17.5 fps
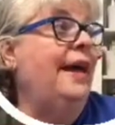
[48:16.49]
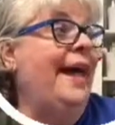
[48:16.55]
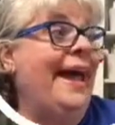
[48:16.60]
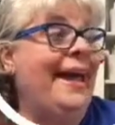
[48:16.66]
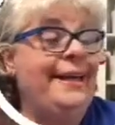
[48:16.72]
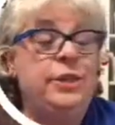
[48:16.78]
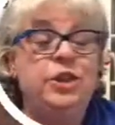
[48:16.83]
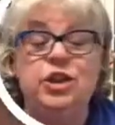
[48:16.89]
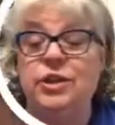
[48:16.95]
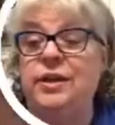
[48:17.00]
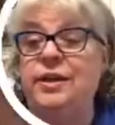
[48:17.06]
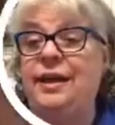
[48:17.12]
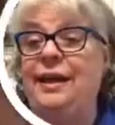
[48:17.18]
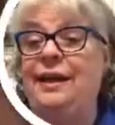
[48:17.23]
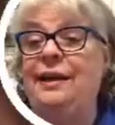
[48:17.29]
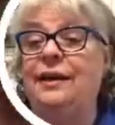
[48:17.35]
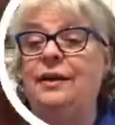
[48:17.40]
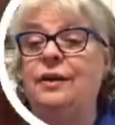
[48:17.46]
ancient,
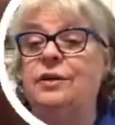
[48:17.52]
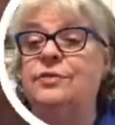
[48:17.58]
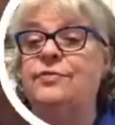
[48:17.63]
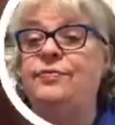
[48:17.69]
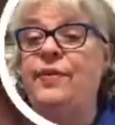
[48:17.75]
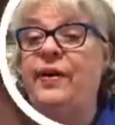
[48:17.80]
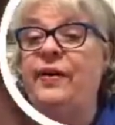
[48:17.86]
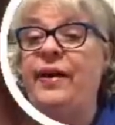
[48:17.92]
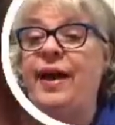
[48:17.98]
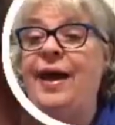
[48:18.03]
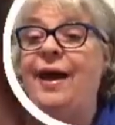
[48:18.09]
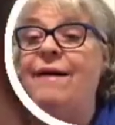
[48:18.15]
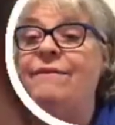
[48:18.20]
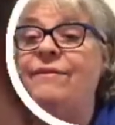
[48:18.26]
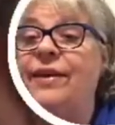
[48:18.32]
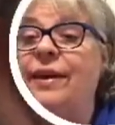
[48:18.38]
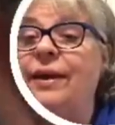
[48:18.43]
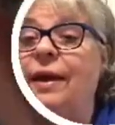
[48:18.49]
and it looks very
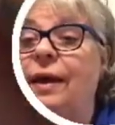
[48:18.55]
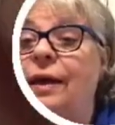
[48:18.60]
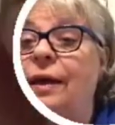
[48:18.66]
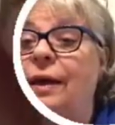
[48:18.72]
heavy.